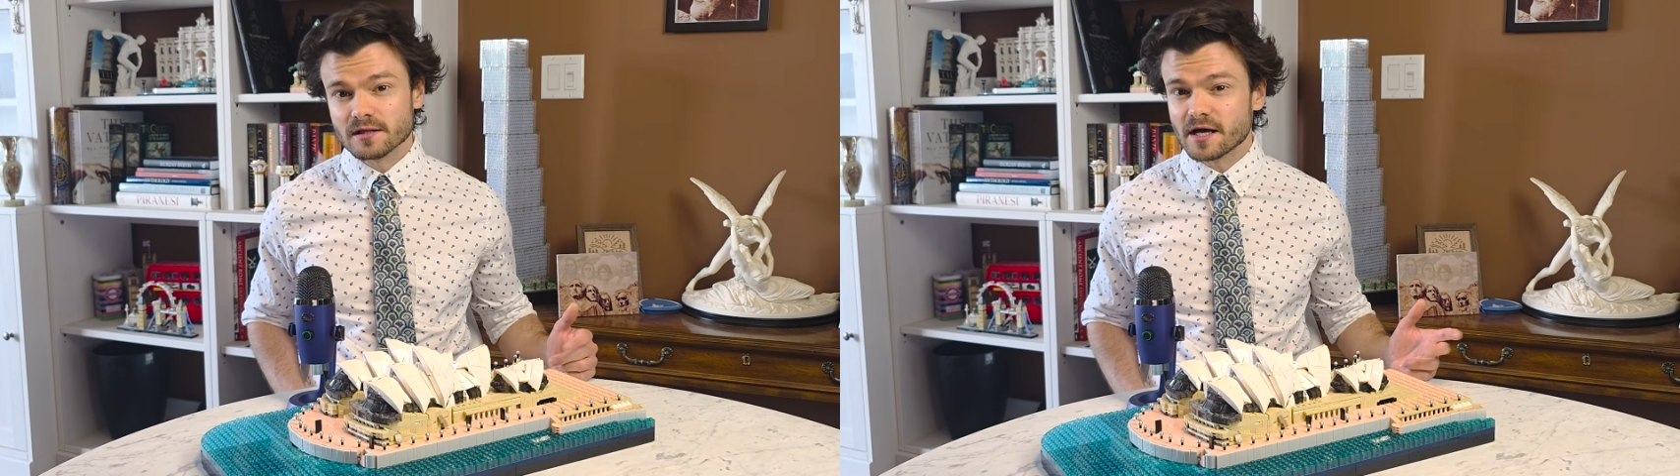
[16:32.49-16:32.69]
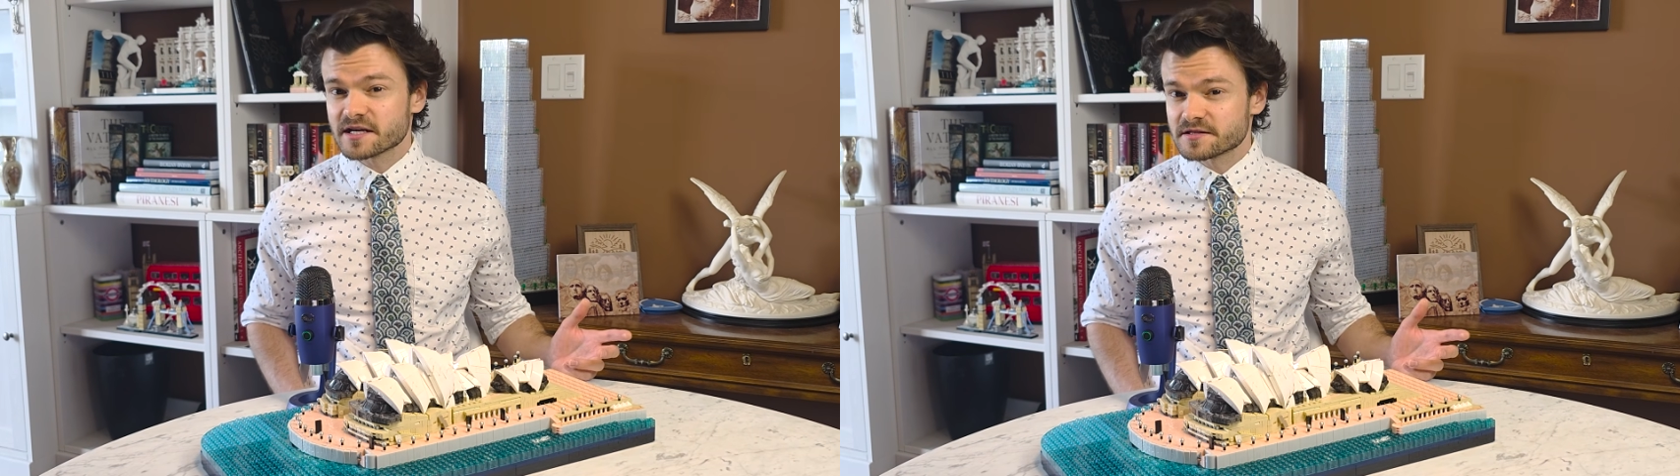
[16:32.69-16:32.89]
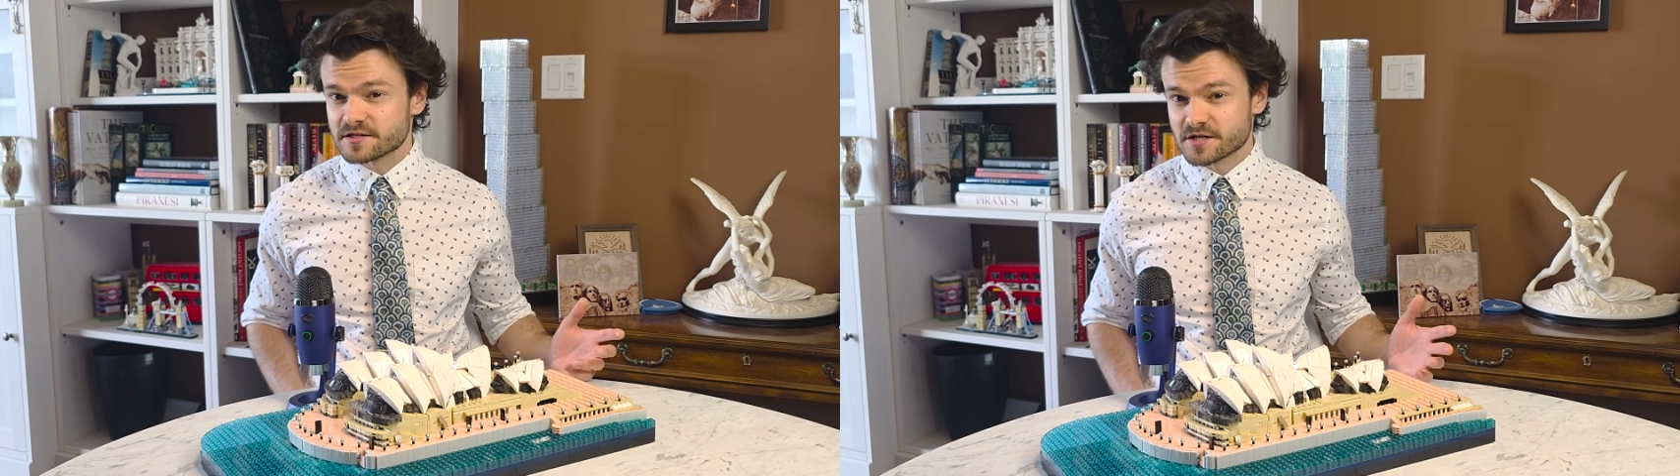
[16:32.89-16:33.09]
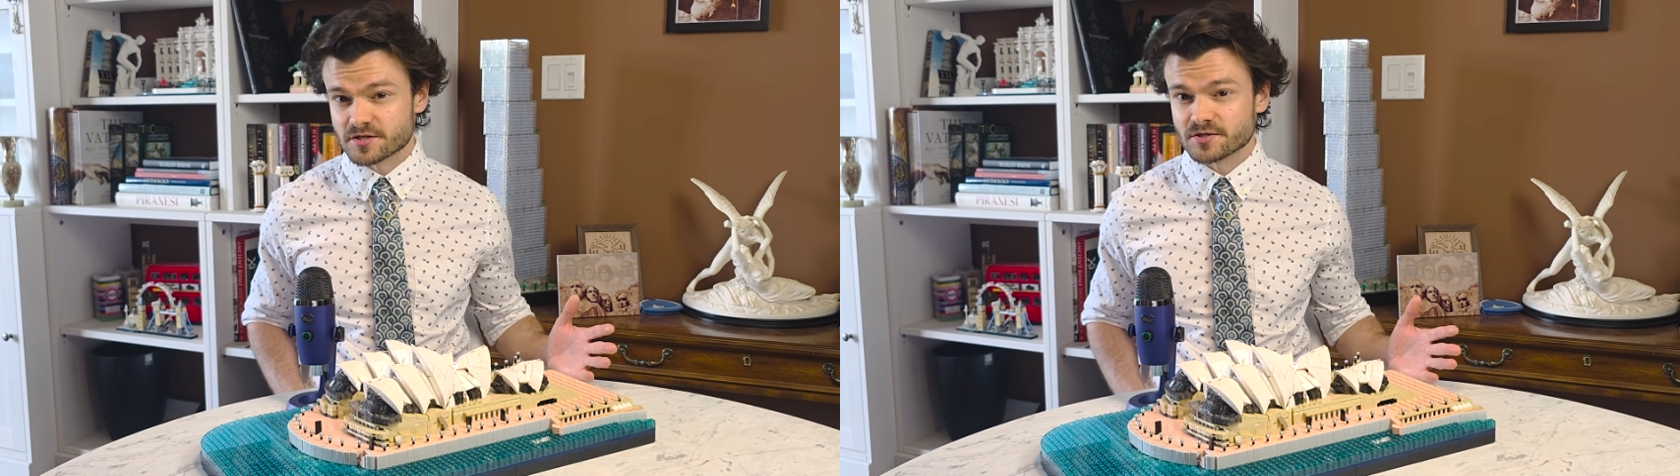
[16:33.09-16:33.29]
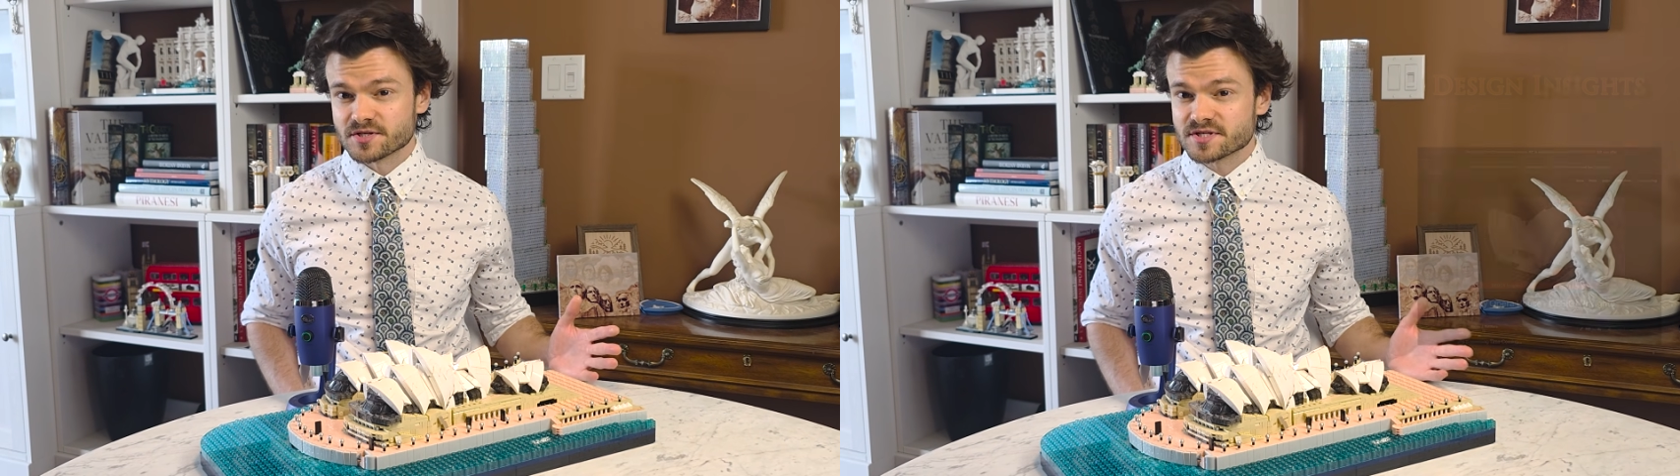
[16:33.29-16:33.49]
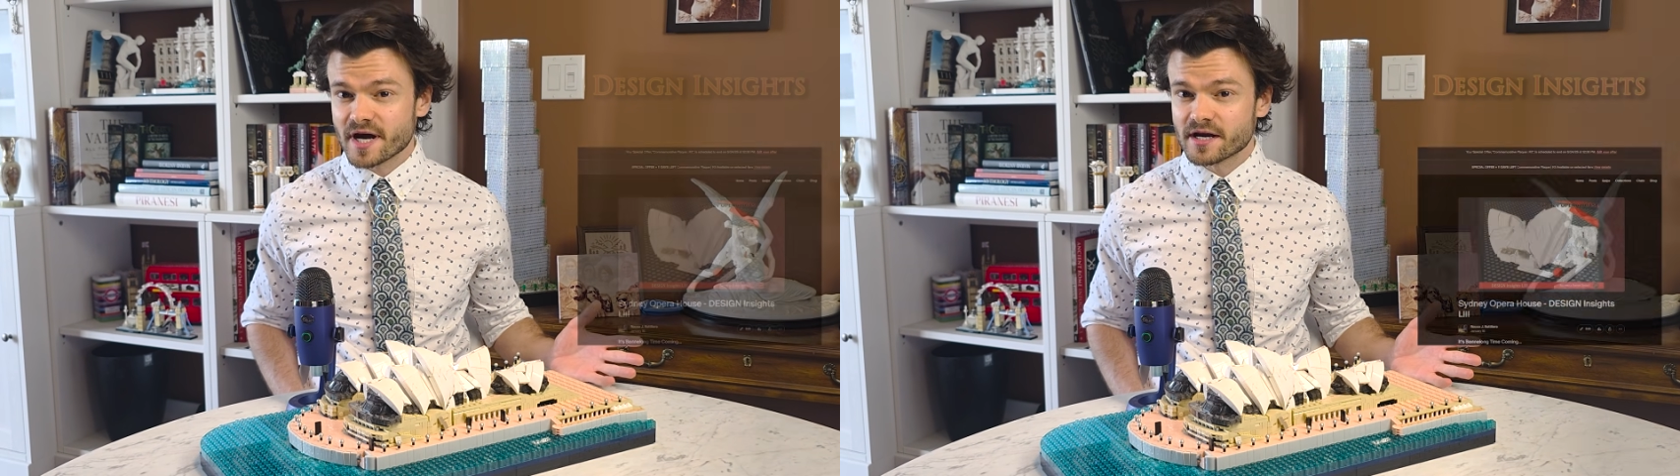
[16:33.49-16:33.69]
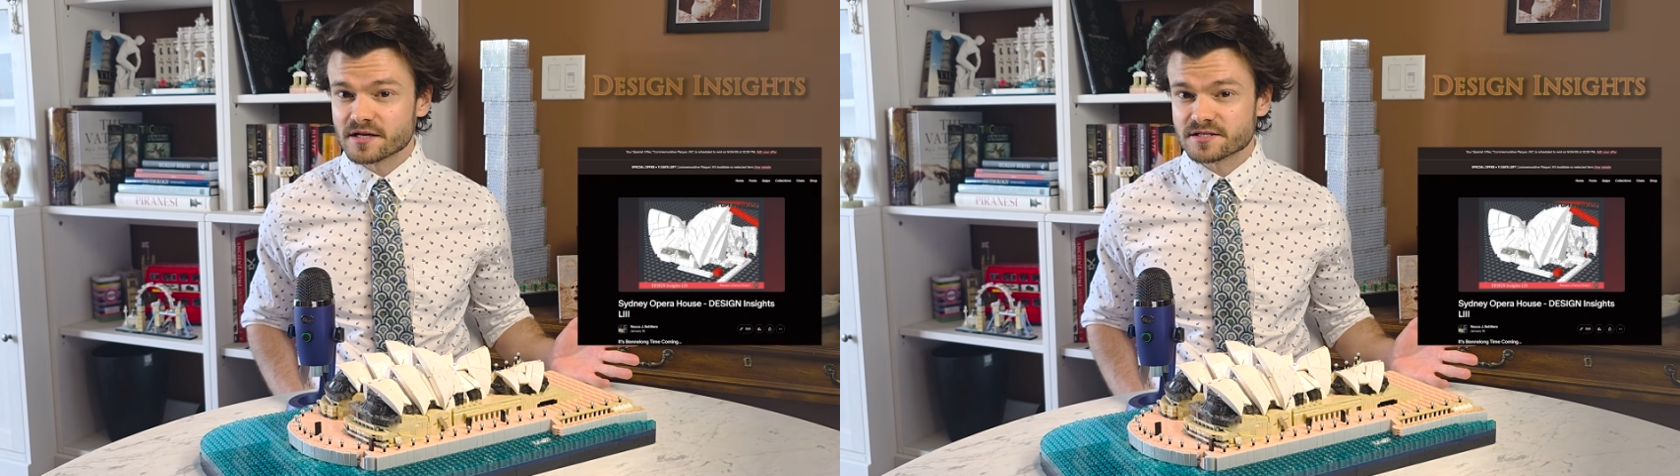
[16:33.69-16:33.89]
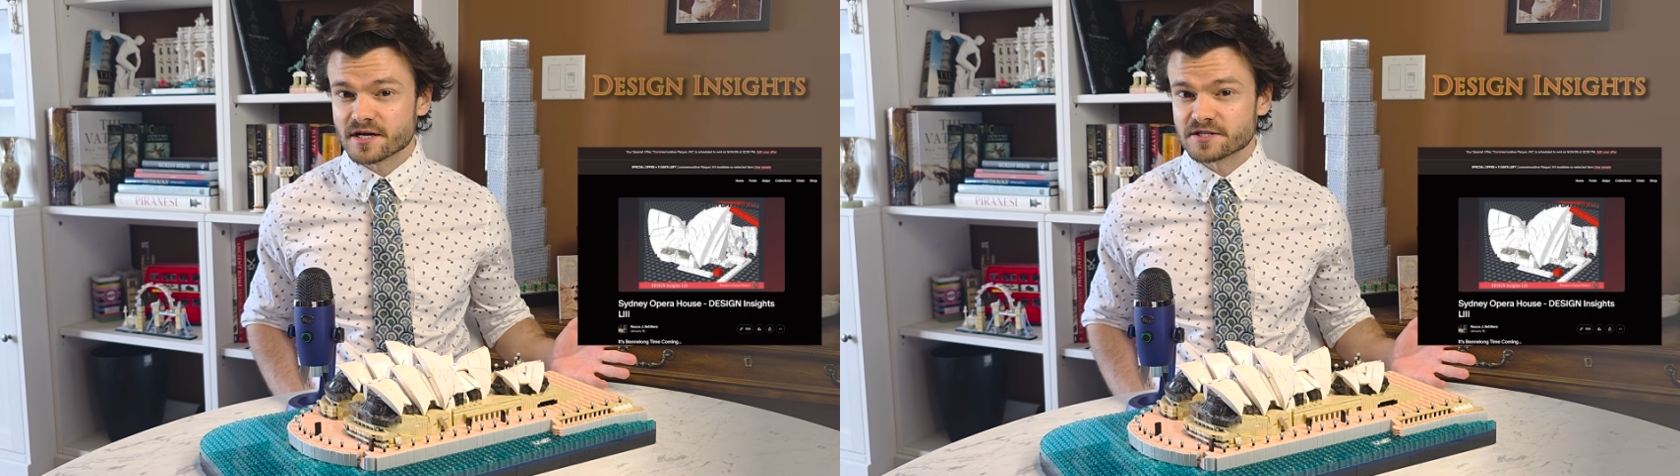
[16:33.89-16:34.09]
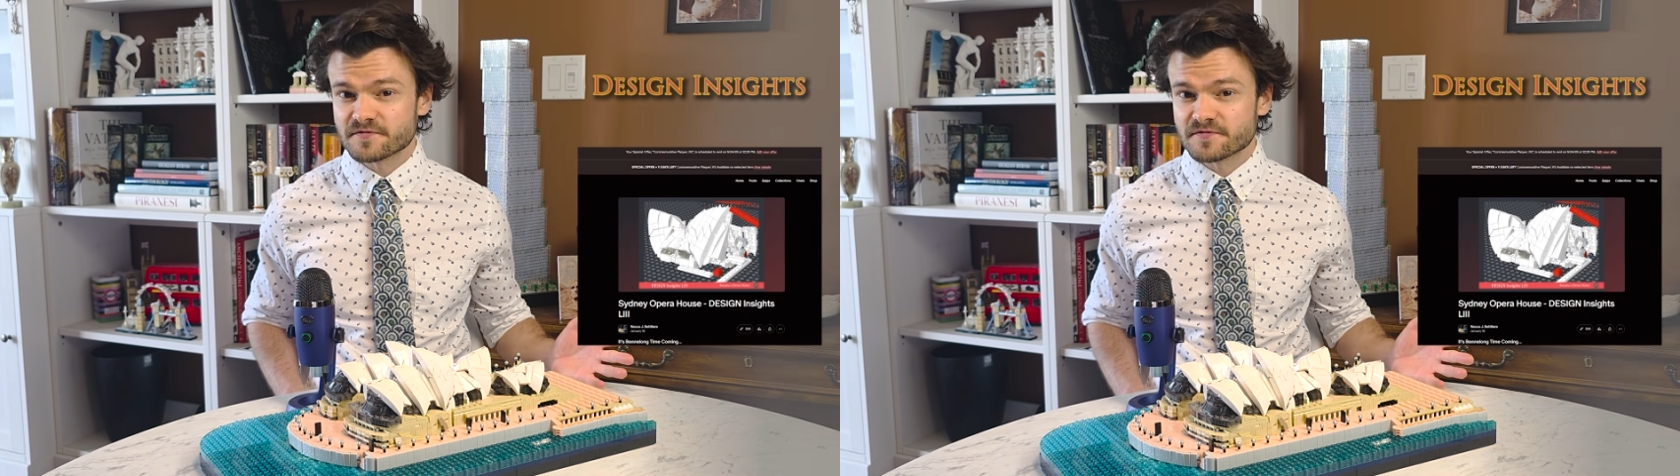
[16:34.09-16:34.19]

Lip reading: like the digital design insights